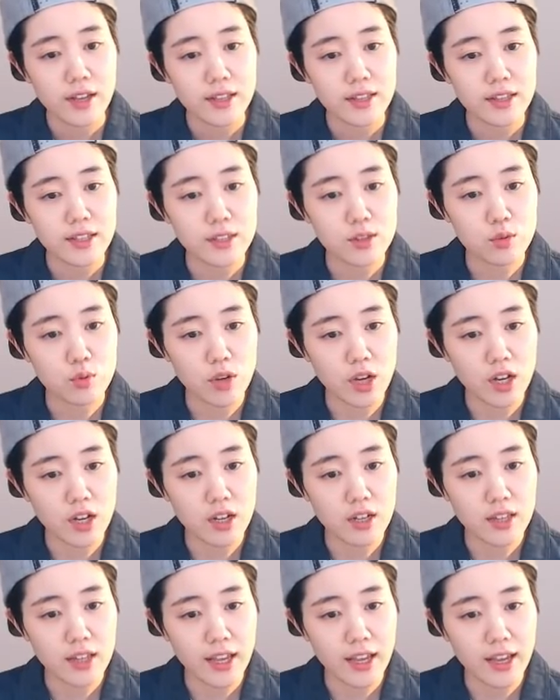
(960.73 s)
this
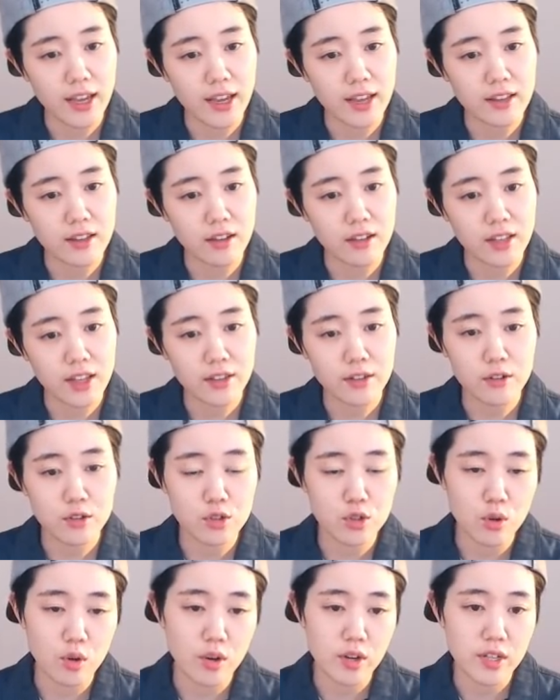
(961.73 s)
one. And another
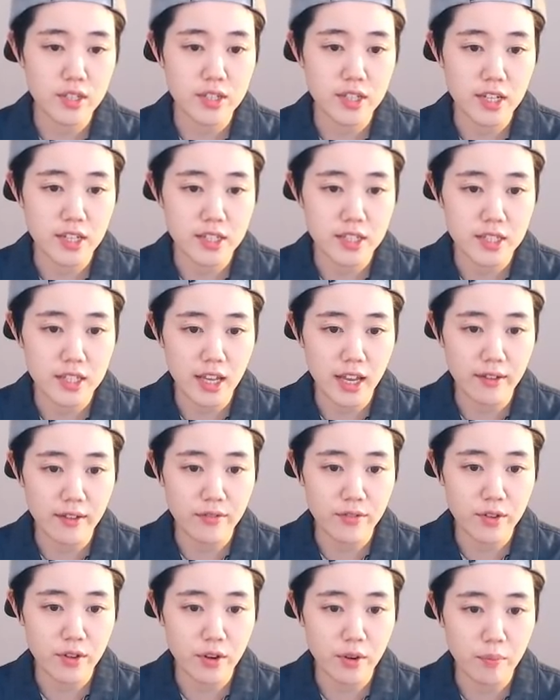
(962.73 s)
choice is
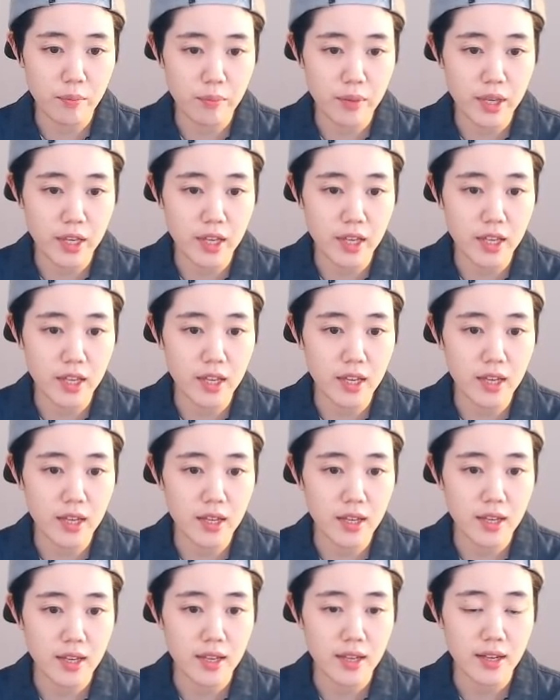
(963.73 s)
after
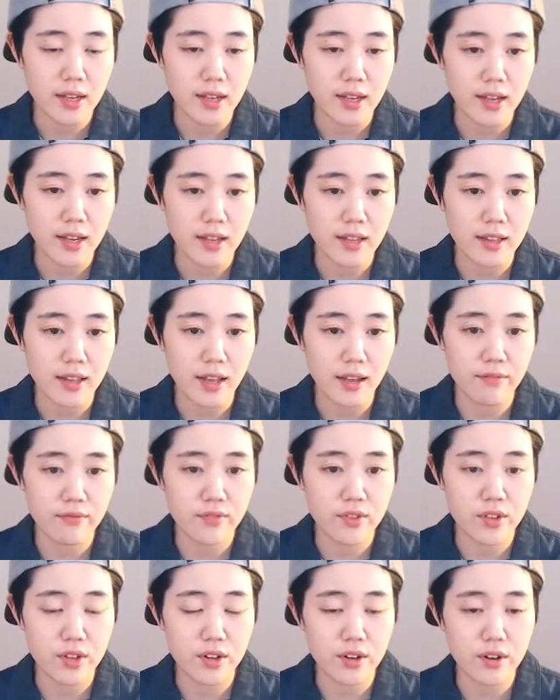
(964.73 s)
B. And
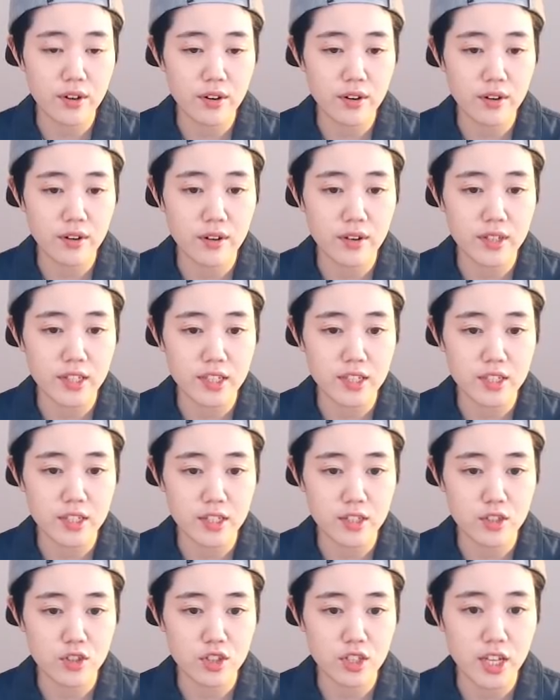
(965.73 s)
after this
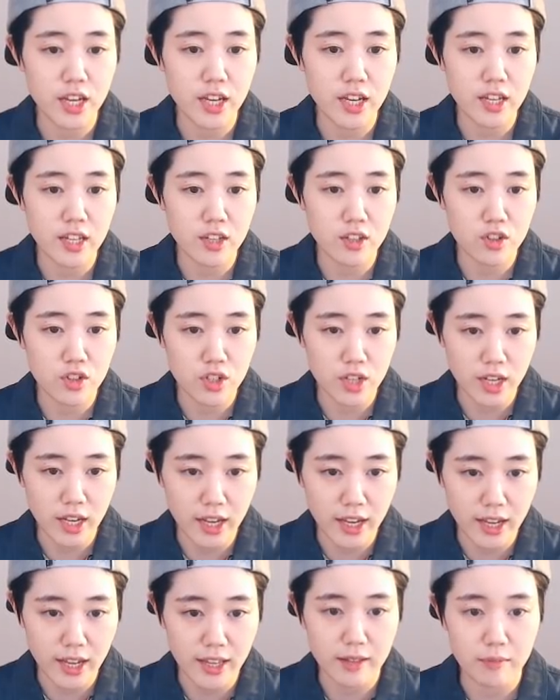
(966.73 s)
exchange
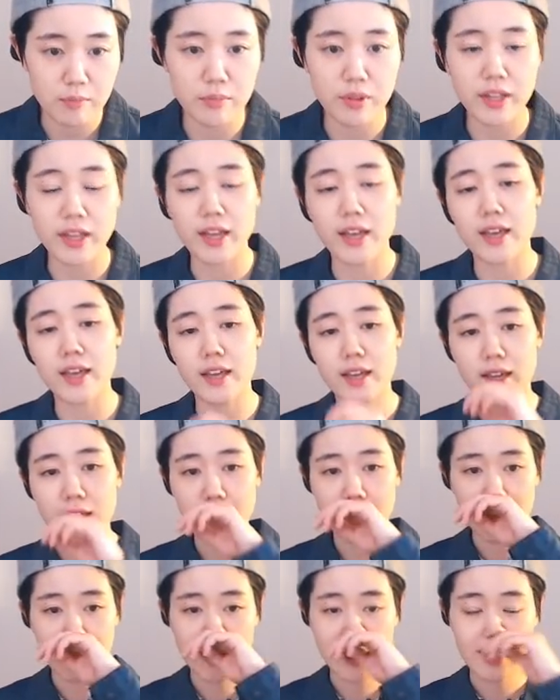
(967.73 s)
and play
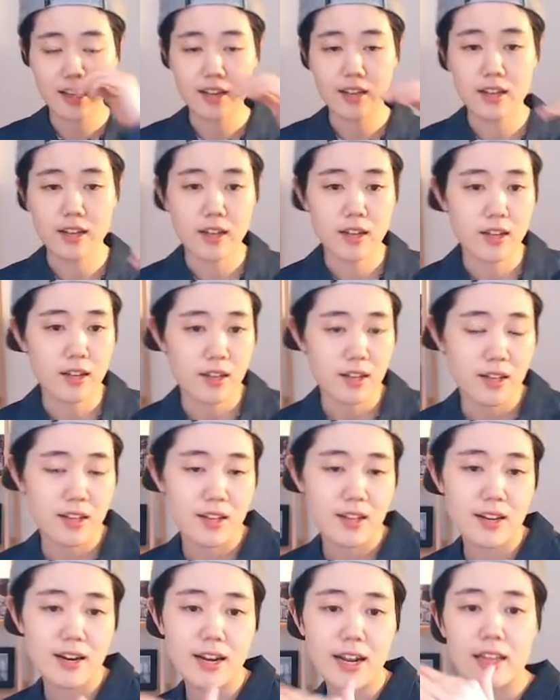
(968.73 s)

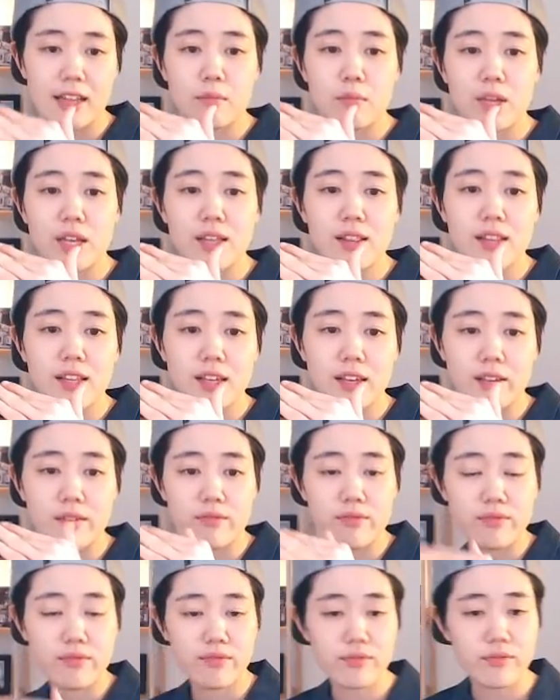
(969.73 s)
let me
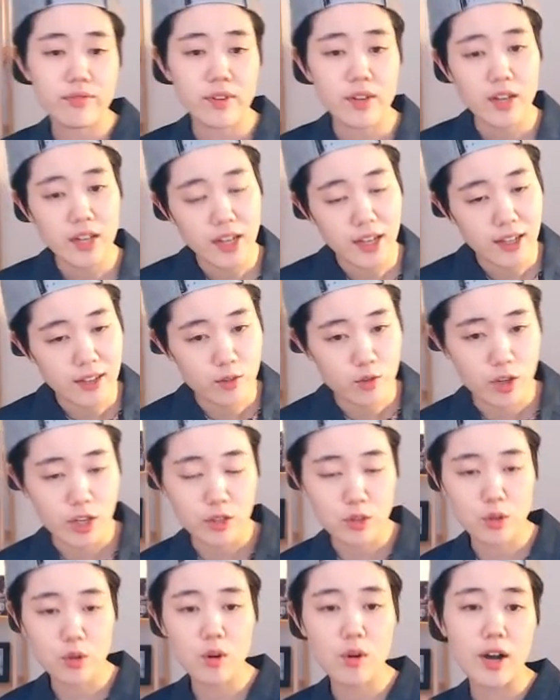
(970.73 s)
leave and try
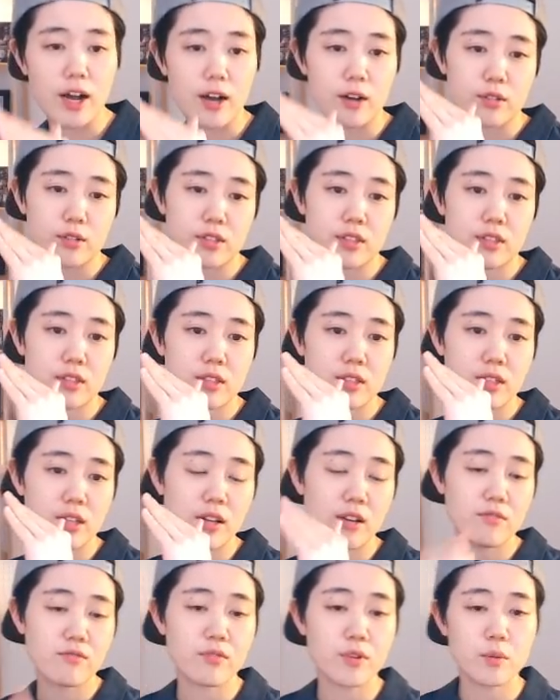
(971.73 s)
to go out.
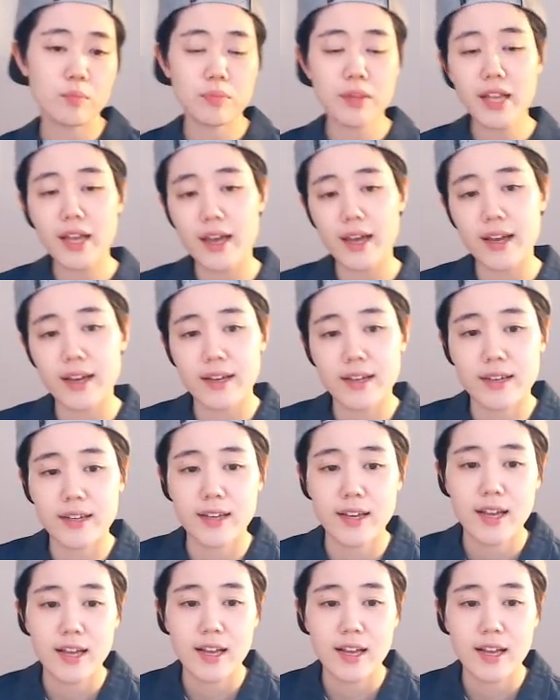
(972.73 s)
For black,